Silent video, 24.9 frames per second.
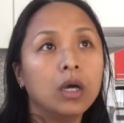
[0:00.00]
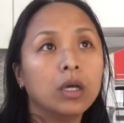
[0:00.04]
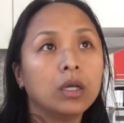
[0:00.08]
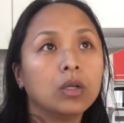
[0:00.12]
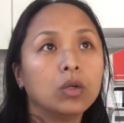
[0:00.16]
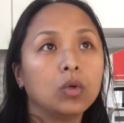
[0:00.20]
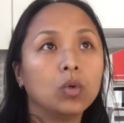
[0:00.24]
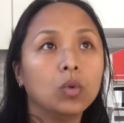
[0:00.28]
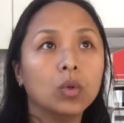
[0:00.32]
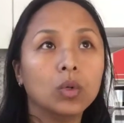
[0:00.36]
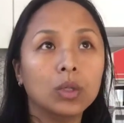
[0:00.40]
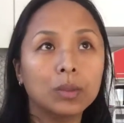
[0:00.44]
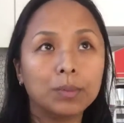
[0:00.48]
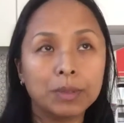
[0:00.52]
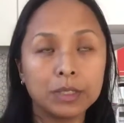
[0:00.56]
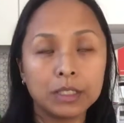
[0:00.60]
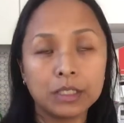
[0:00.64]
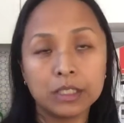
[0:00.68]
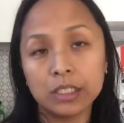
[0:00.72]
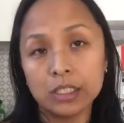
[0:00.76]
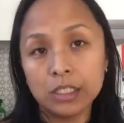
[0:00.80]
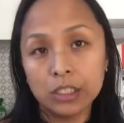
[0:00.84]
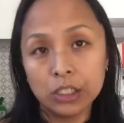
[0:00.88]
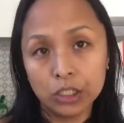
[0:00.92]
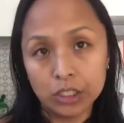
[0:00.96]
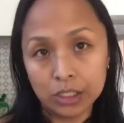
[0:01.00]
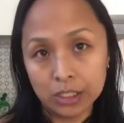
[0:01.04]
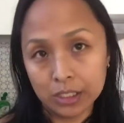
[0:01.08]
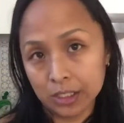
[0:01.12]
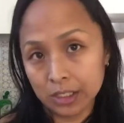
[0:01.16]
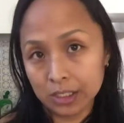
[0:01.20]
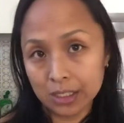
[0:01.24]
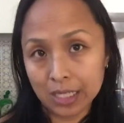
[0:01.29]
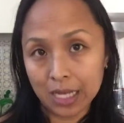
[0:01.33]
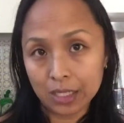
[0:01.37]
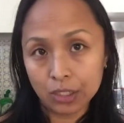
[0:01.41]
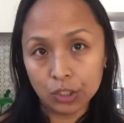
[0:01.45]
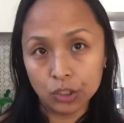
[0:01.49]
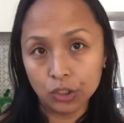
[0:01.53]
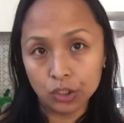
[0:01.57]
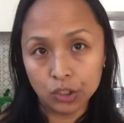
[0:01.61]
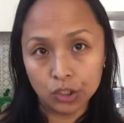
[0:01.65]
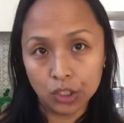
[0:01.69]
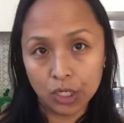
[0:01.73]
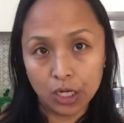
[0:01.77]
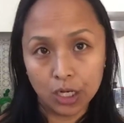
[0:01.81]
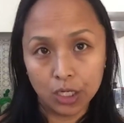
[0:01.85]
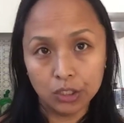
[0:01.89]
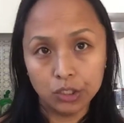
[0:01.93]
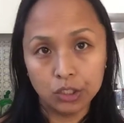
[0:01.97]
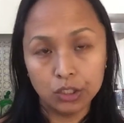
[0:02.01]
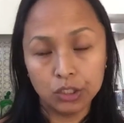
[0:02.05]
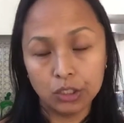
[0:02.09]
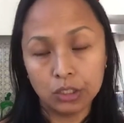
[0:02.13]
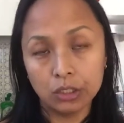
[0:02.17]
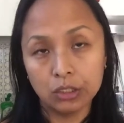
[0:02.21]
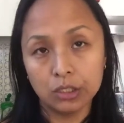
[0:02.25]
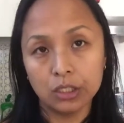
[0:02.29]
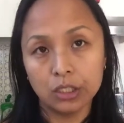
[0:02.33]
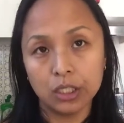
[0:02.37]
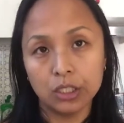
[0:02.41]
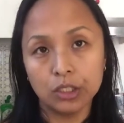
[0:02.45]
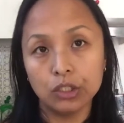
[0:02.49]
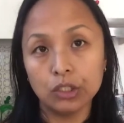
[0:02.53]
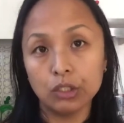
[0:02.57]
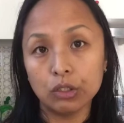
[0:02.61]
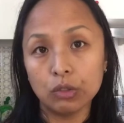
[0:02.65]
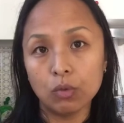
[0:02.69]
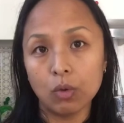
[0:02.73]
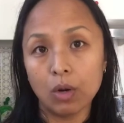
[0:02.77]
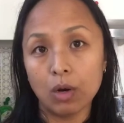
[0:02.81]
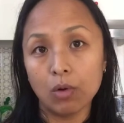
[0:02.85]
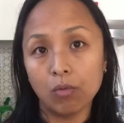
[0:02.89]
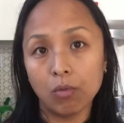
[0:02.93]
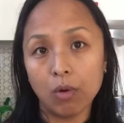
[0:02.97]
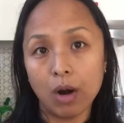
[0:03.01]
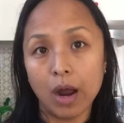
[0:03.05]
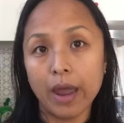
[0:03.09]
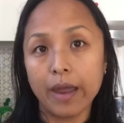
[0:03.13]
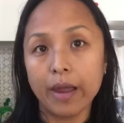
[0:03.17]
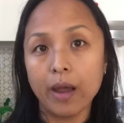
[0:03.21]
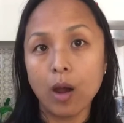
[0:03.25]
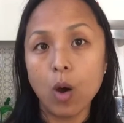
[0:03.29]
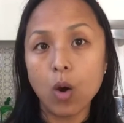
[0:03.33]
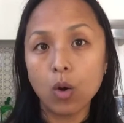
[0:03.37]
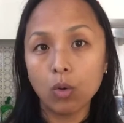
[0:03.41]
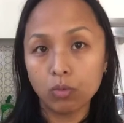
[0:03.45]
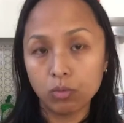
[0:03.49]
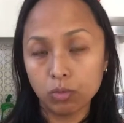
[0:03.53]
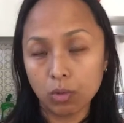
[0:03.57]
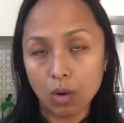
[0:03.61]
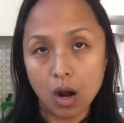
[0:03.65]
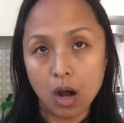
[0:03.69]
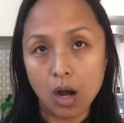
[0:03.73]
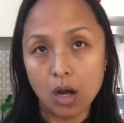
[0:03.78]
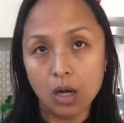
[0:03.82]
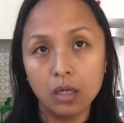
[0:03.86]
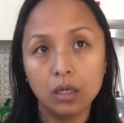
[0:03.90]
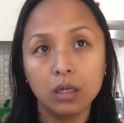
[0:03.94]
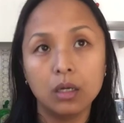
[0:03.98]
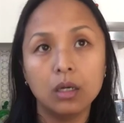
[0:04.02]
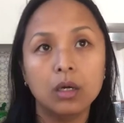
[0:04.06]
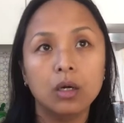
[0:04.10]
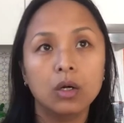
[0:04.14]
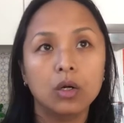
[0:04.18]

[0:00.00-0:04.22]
your position is not to judge you are right or wrong,